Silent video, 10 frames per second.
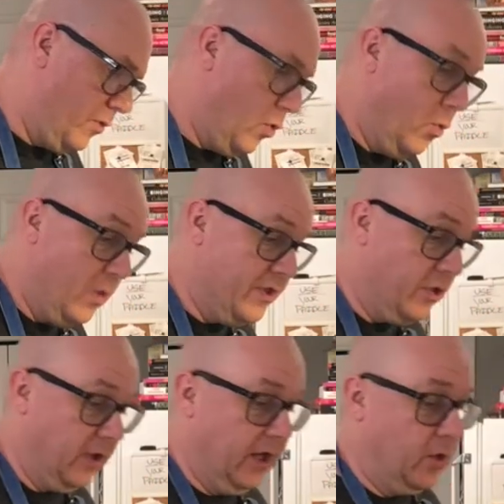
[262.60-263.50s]
with your
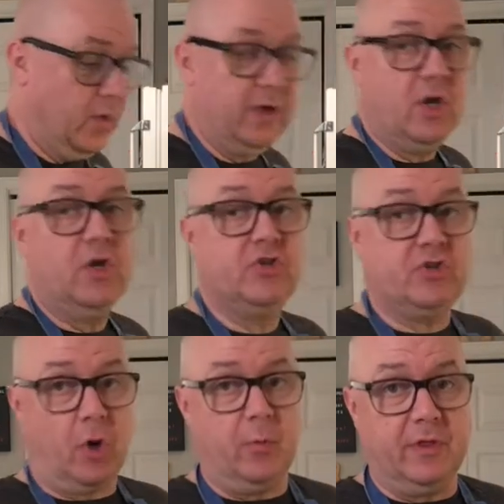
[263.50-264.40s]
liquid,
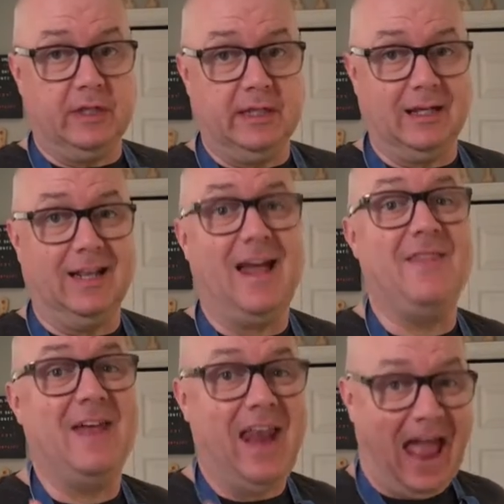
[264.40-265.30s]
start with a little and
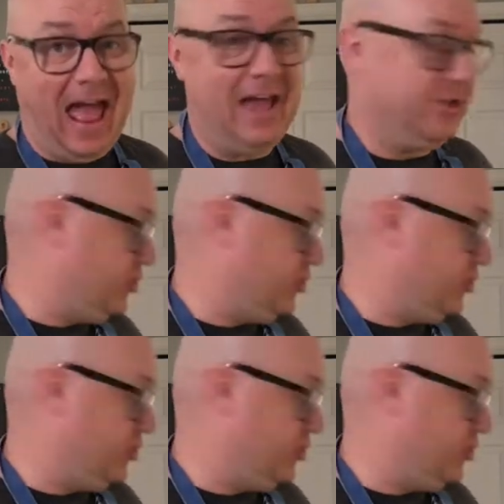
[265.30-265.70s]
then add as